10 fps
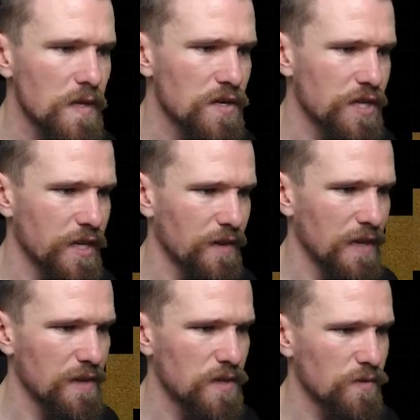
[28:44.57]
Check out
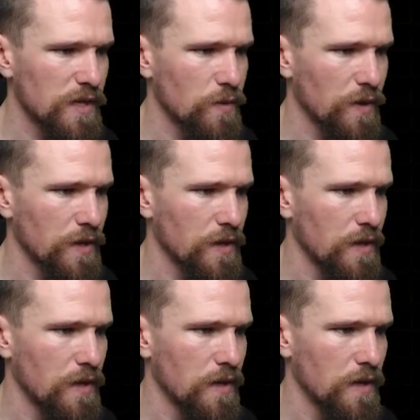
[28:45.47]
the others really quick.
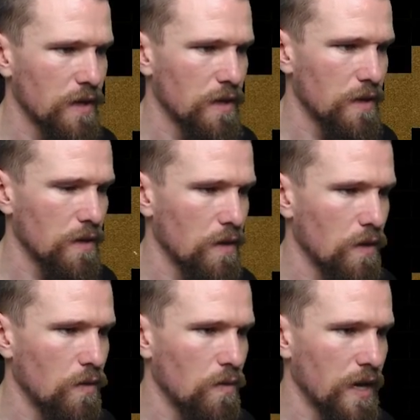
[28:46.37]

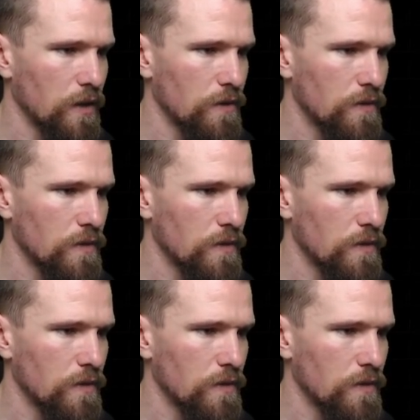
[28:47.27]
Oh, hello.